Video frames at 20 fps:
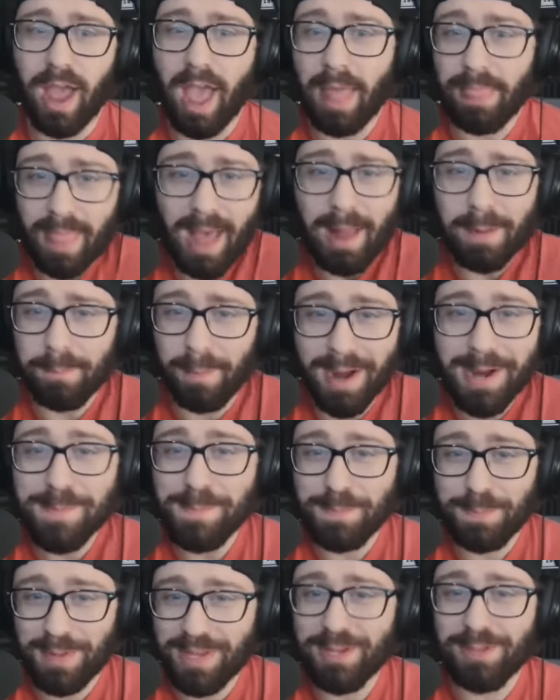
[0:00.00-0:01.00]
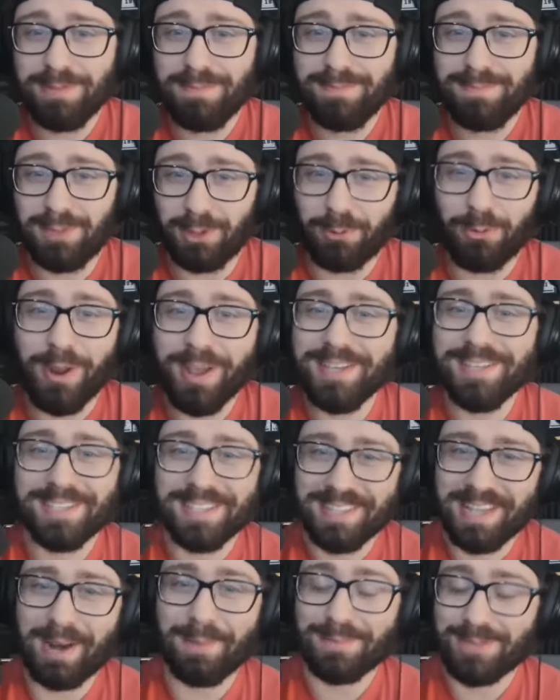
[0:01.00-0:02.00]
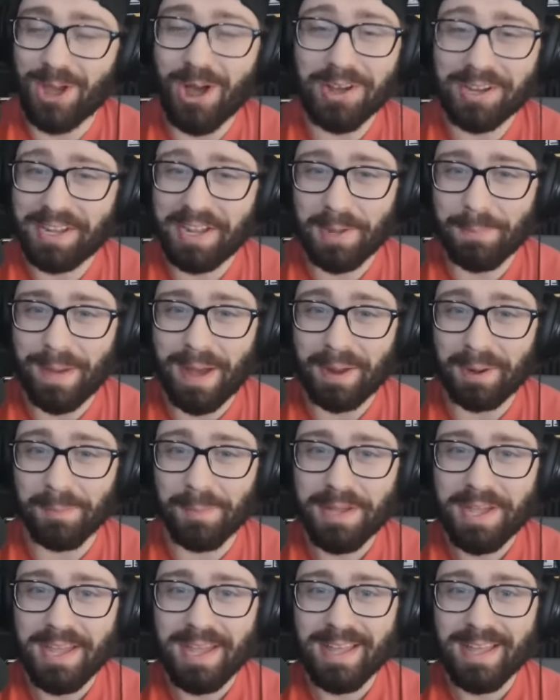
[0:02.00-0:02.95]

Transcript: and that might be the reason that I'm talking about him.